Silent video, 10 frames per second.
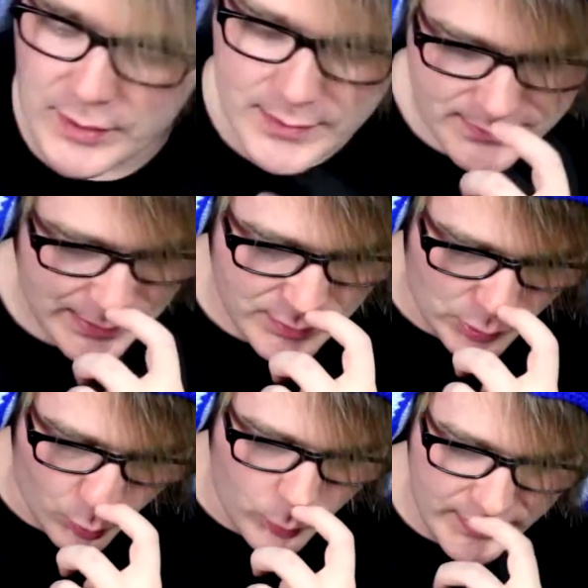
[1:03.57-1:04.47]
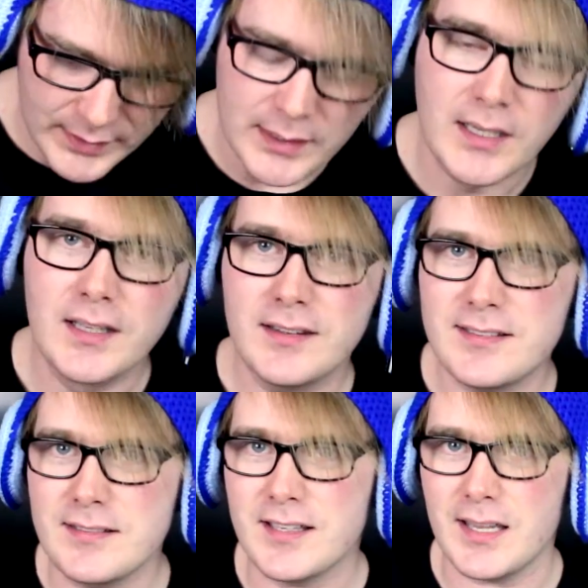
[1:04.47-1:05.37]
the Nintendo Wii.
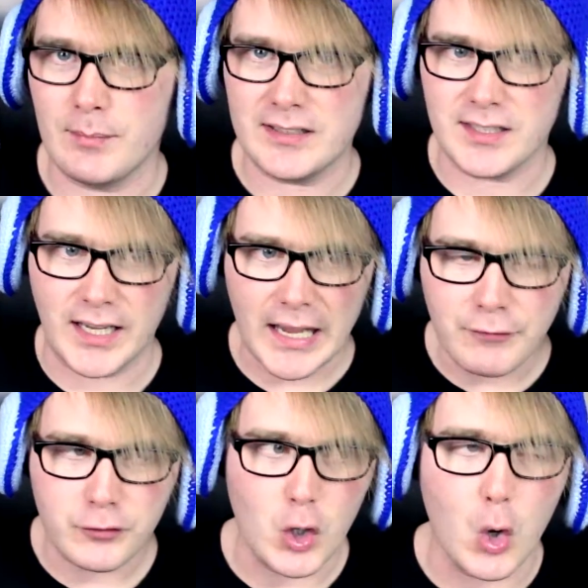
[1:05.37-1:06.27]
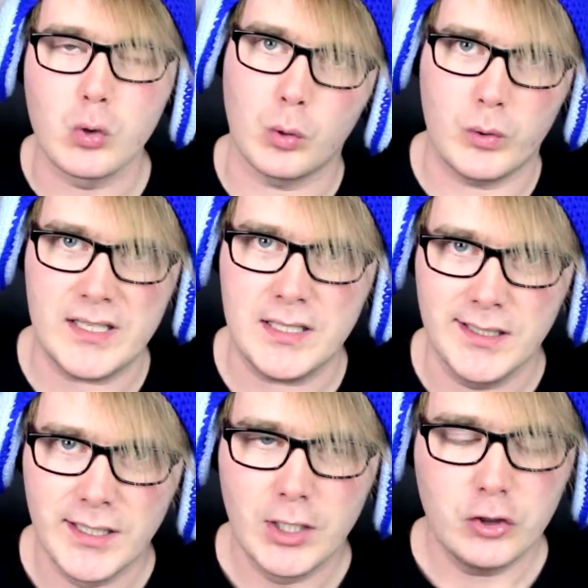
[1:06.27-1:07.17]
This is a game I think if you own a
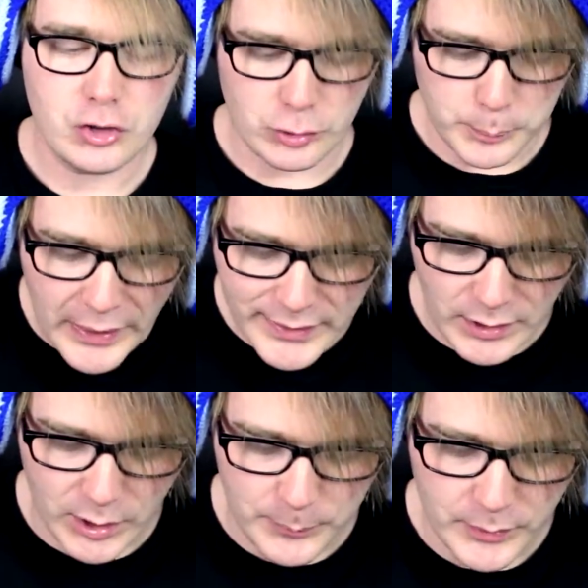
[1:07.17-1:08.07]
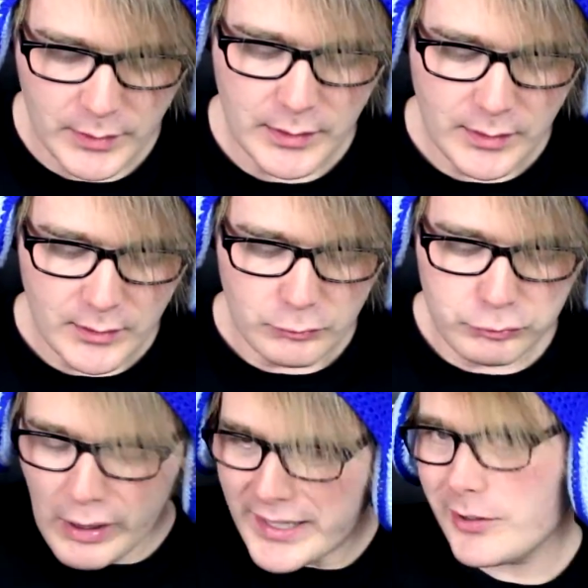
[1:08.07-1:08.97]
Wii, you should pick it up
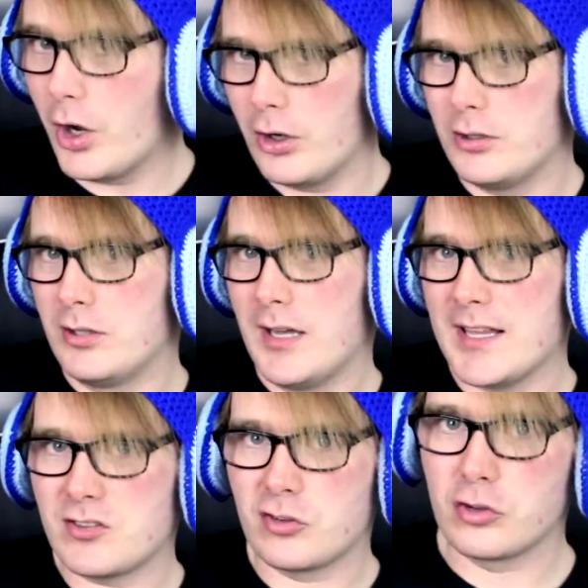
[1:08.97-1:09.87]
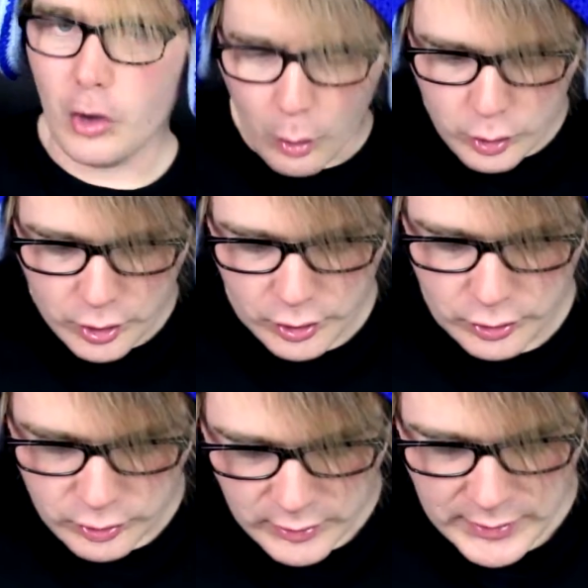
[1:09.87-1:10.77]
right now. It's so
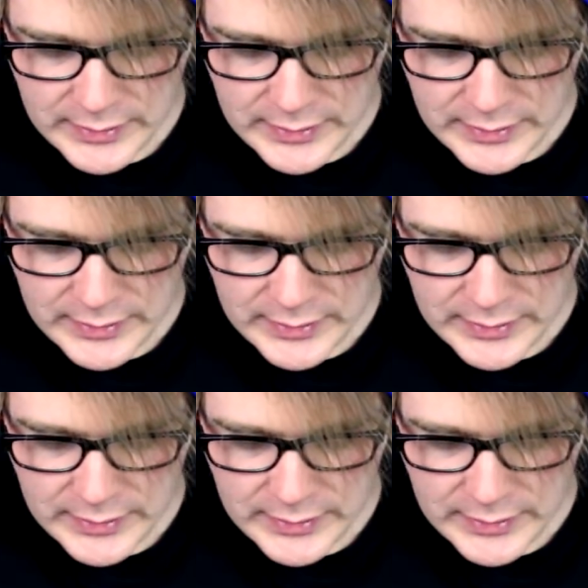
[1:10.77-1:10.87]
good.